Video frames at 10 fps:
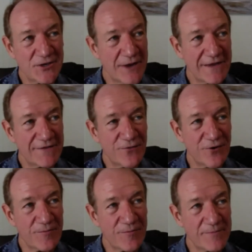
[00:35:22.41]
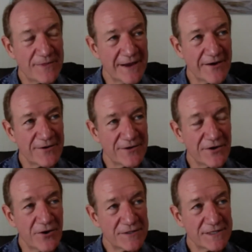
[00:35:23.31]
waveform up there, and you're
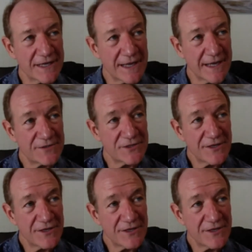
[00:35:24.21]
noticing as